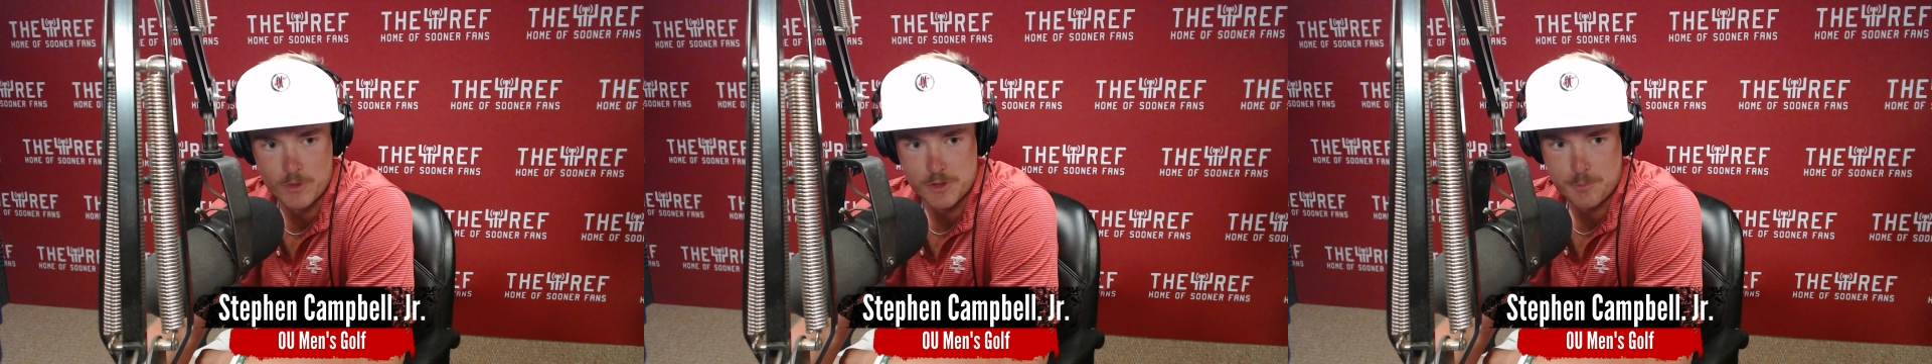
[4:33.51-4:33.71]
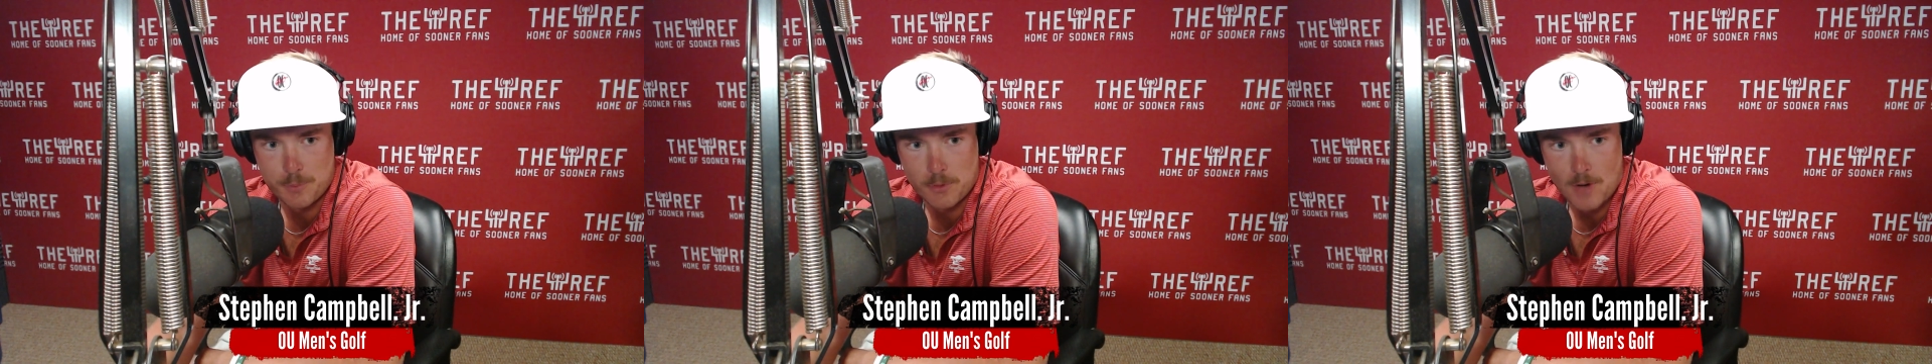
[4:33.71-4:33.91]

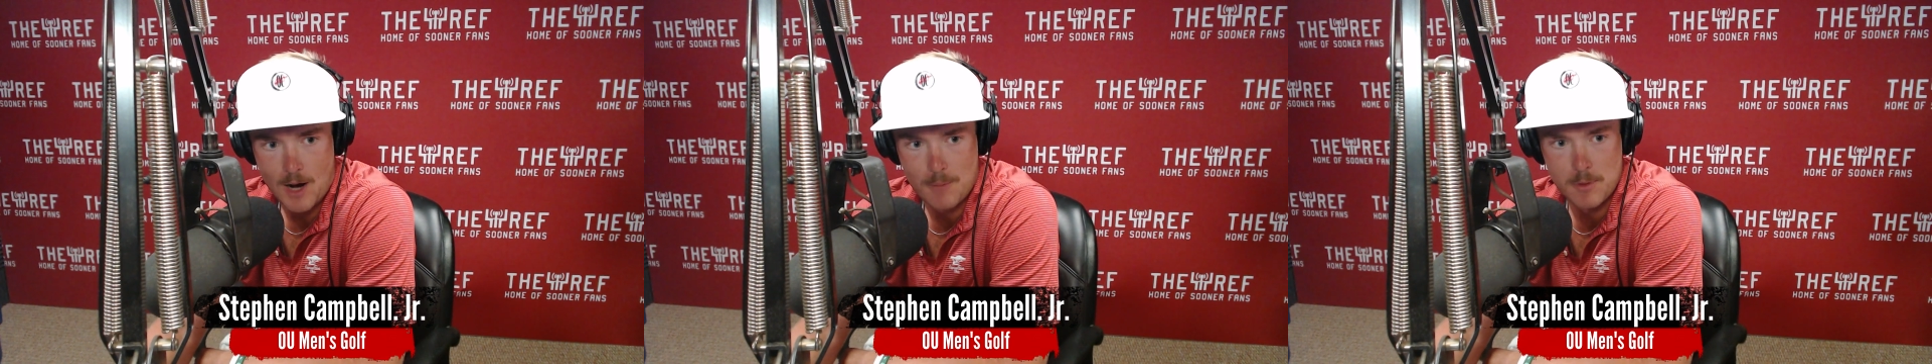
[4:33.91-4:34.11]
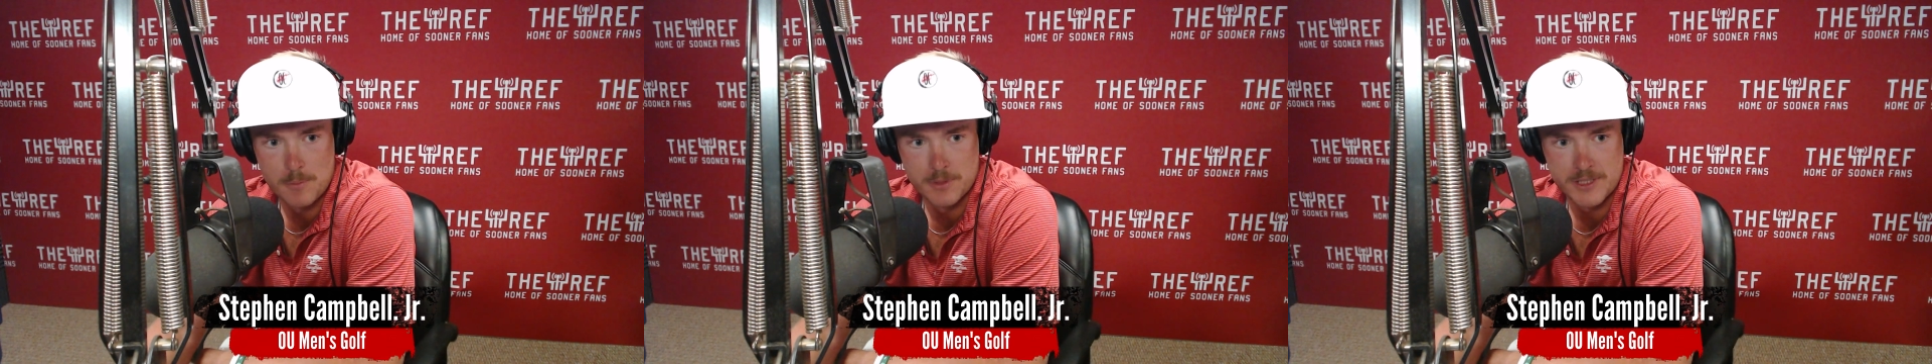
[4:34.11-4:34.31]
That was
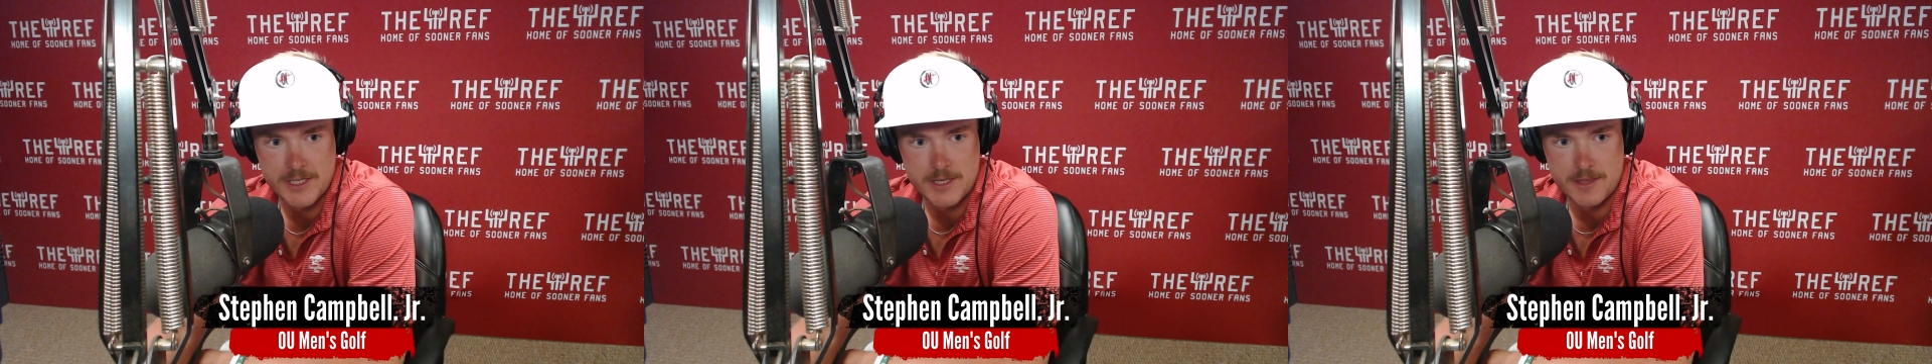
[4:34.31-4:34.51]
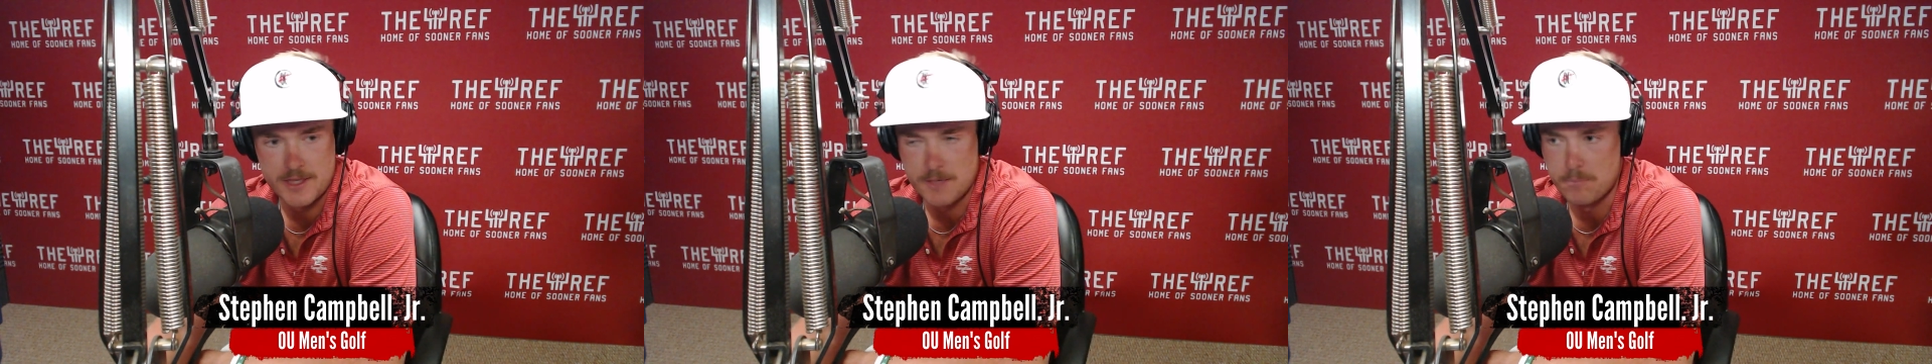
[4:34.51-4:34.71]

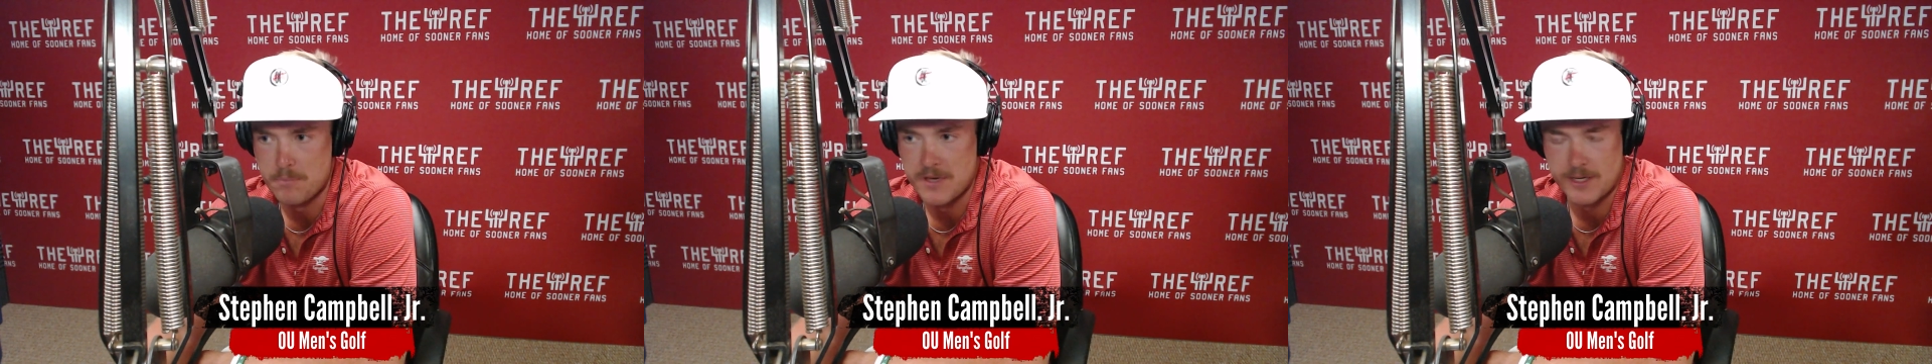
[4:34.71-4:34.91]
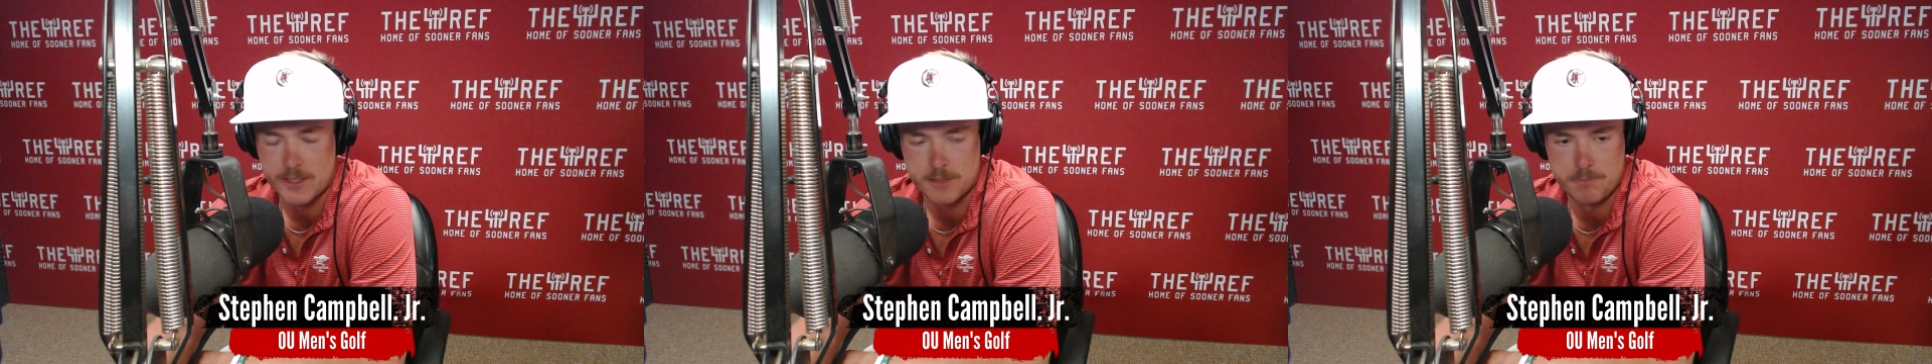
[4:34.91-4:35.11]
probably the
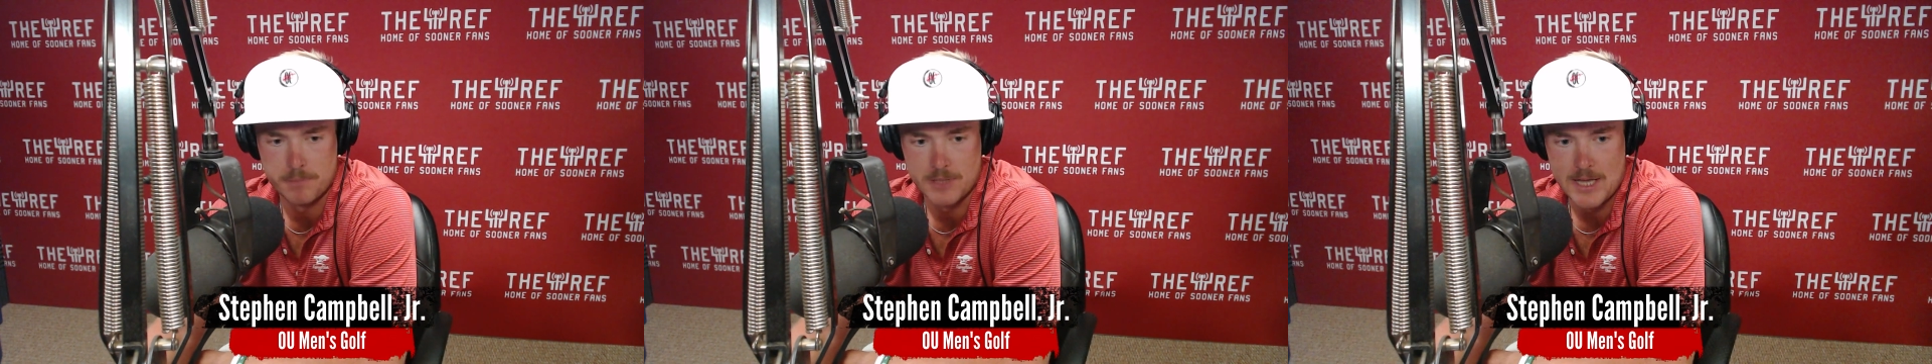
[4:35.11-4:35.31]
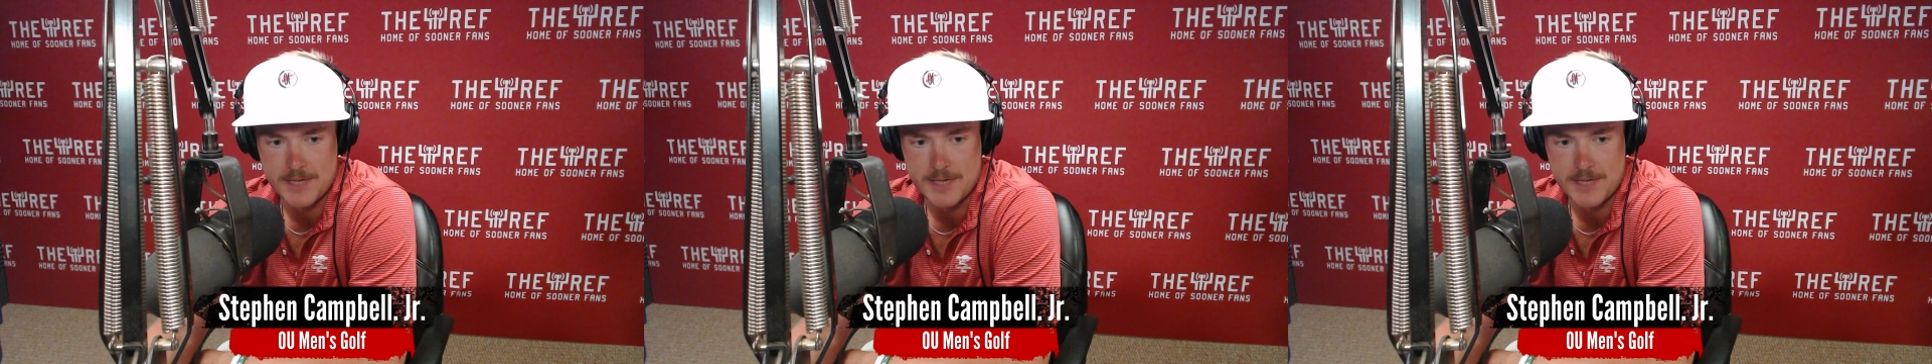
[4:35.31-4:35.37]
biggest